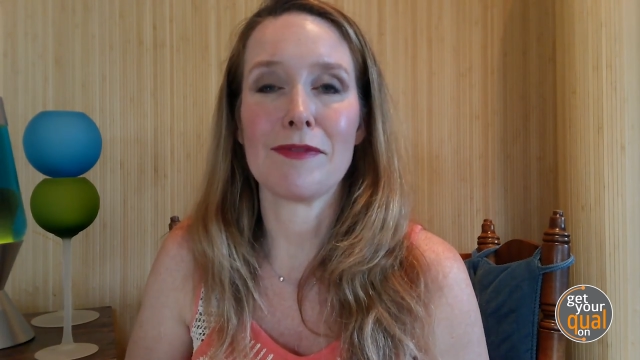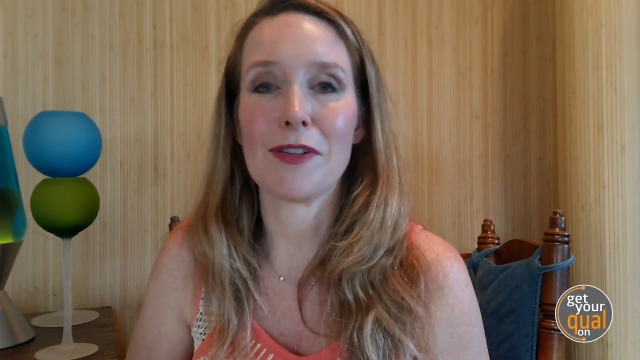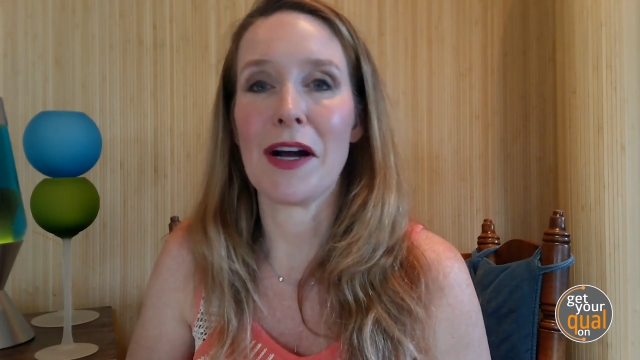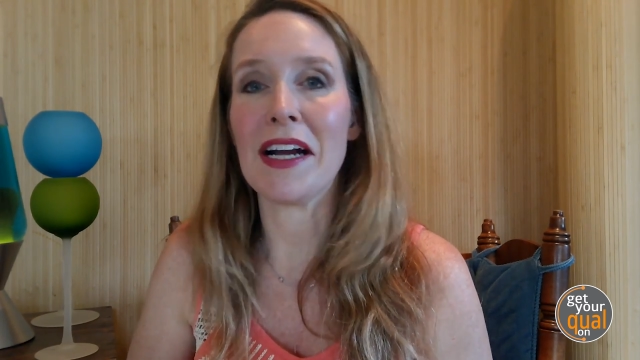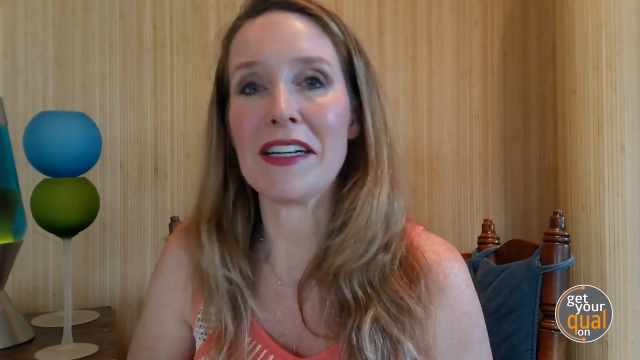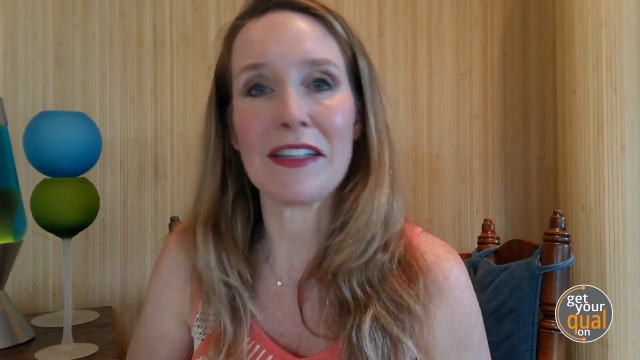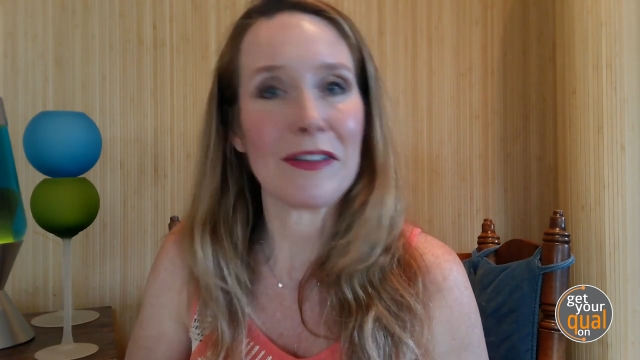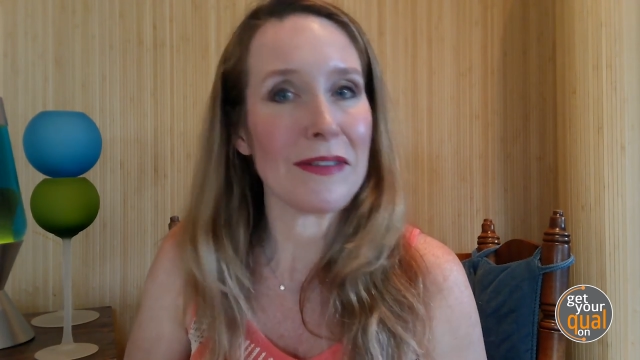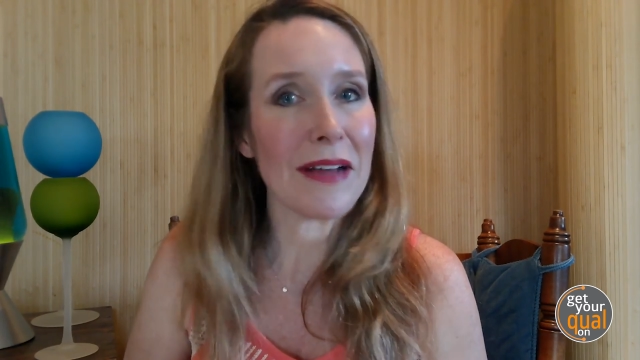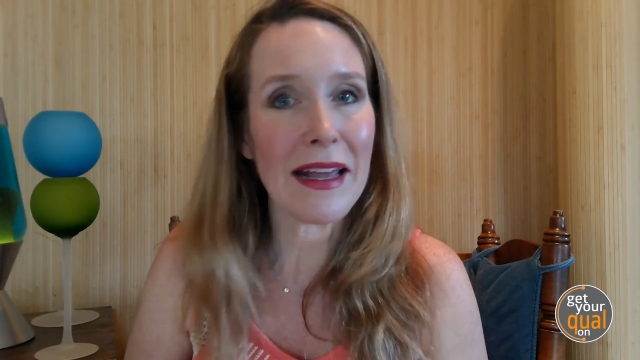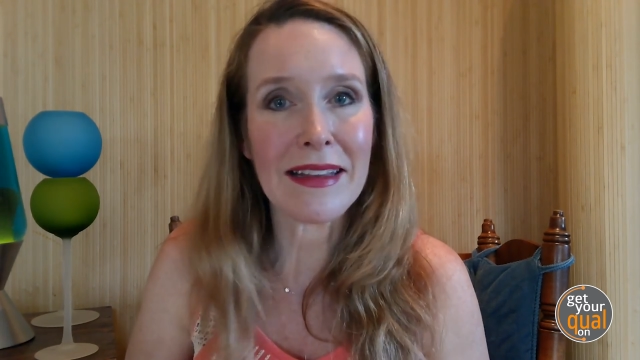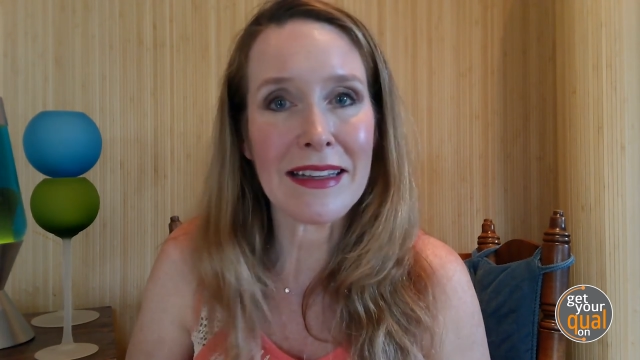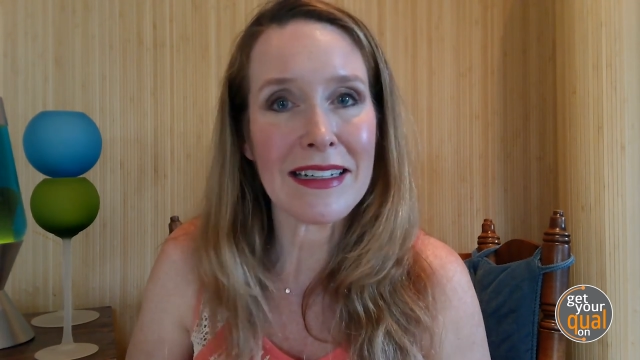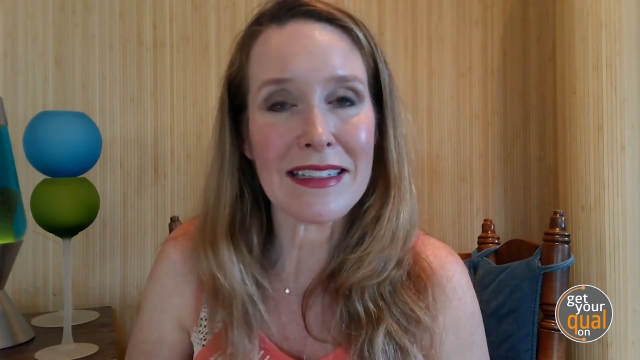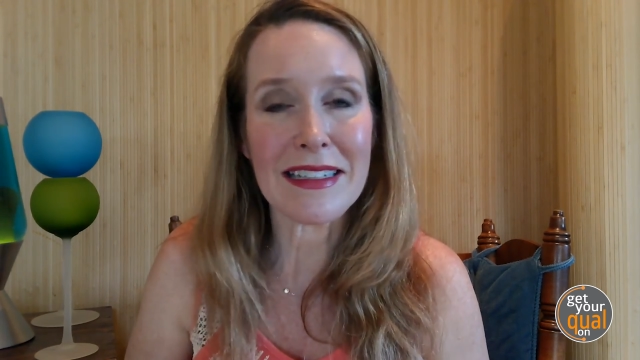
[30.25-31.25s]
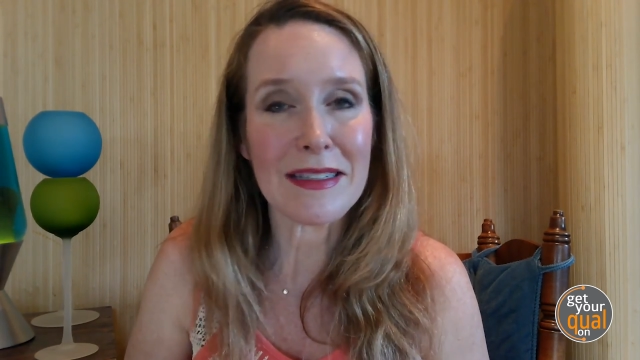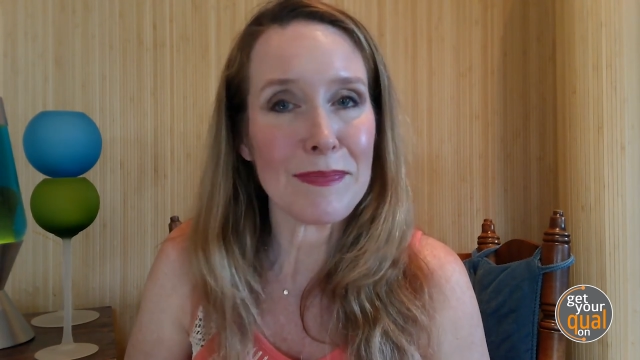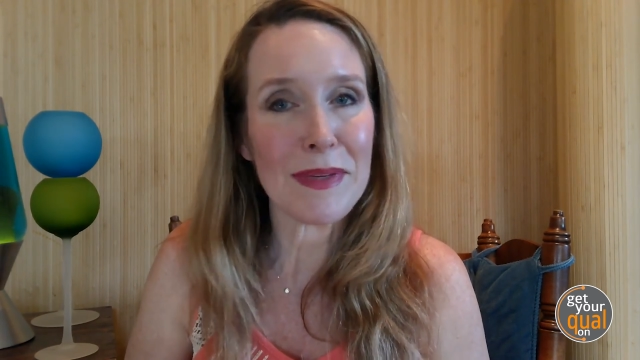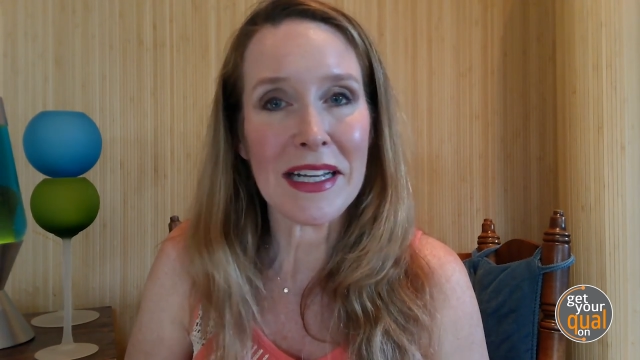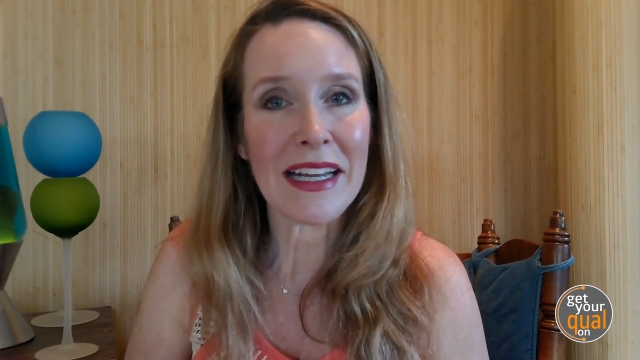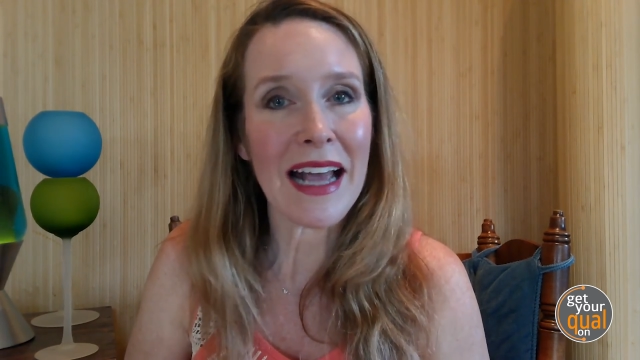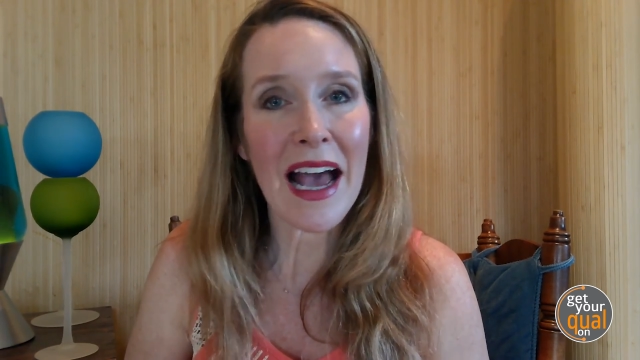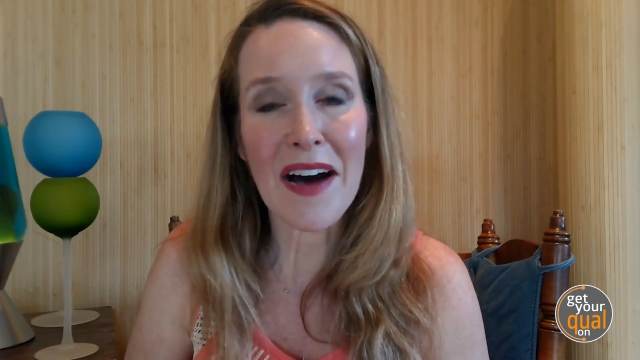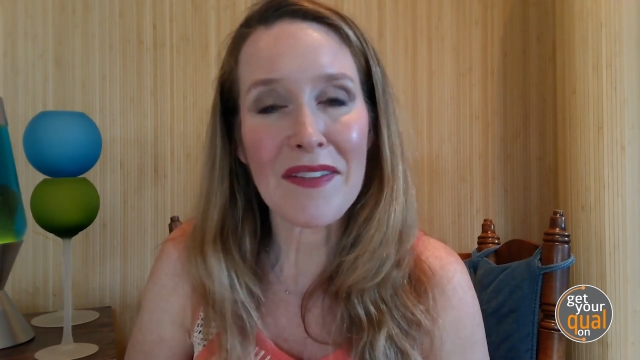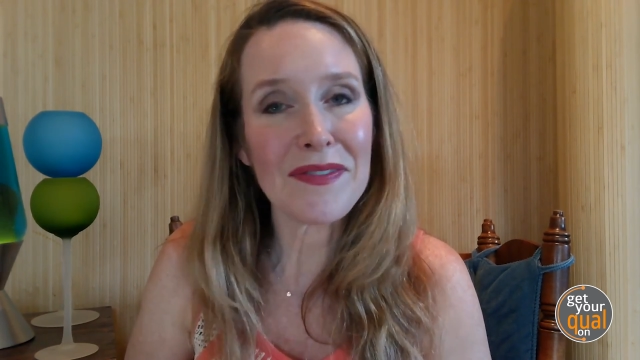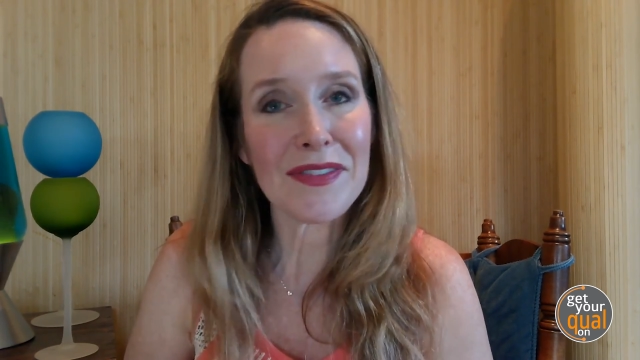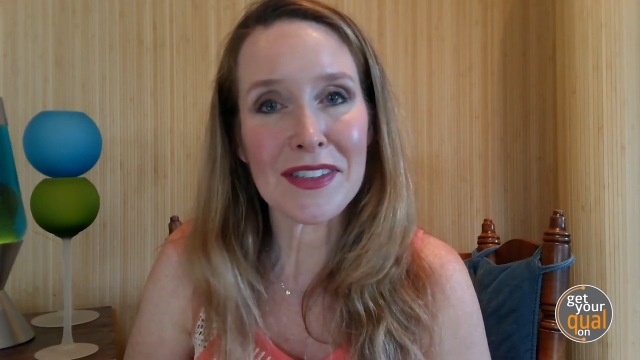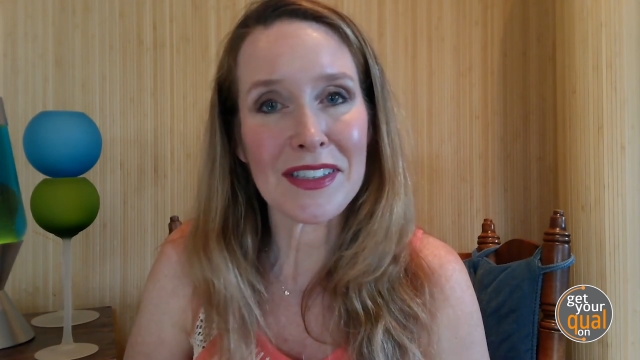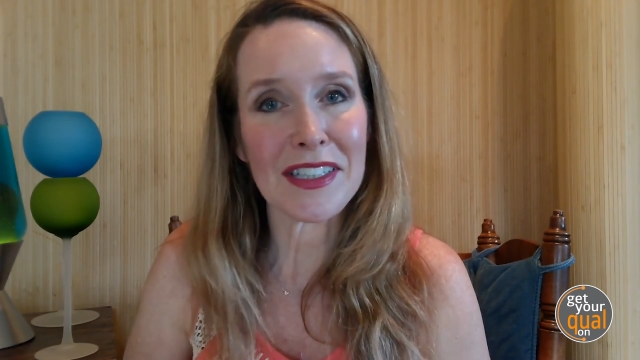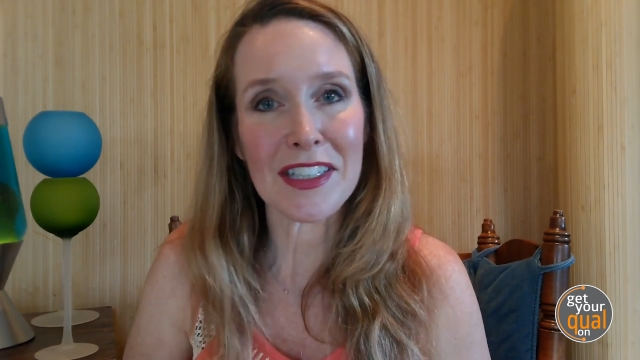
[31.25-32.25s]
trying to create these as being
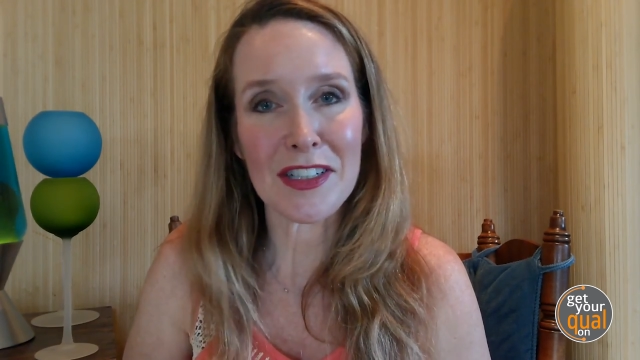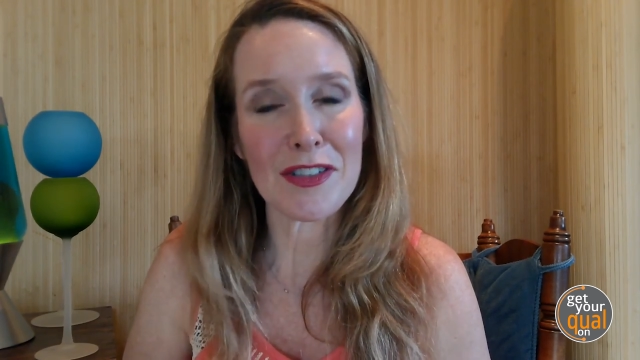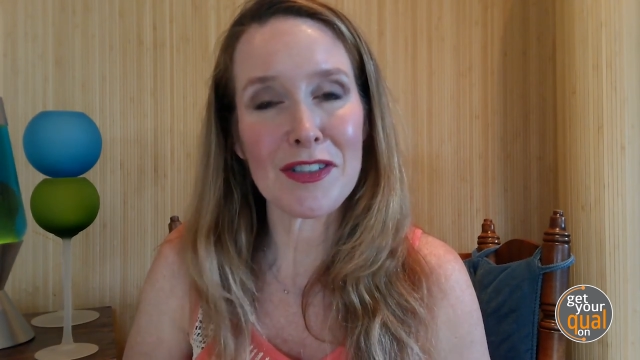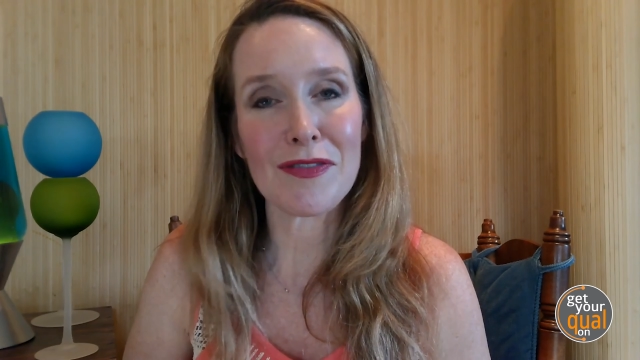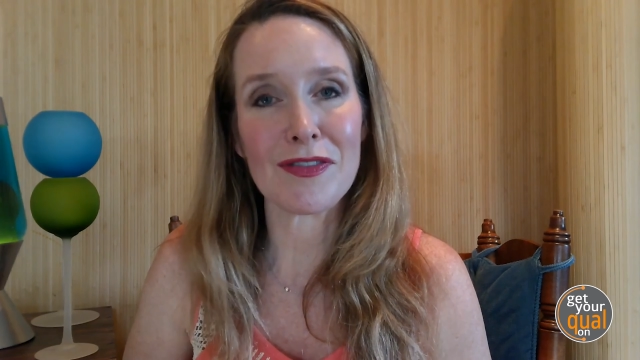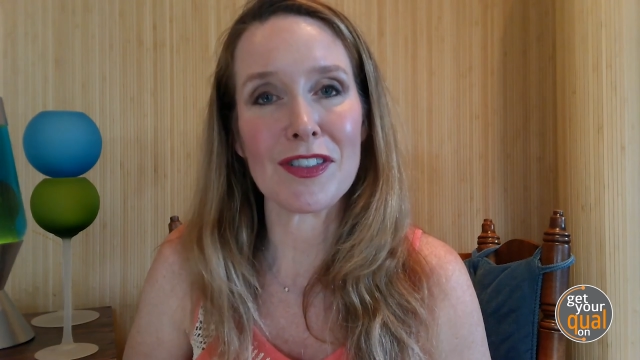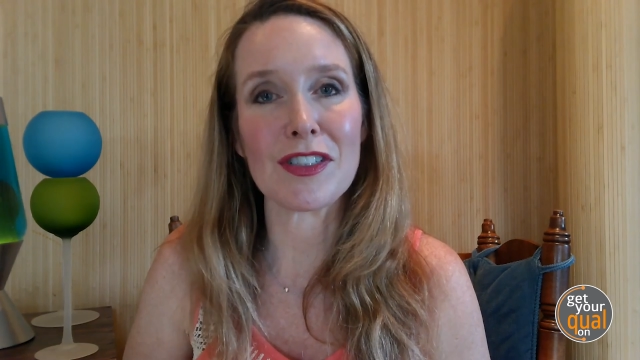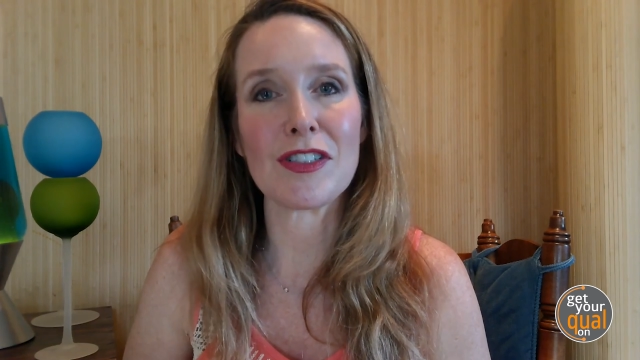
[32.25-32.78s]
helpful and useful.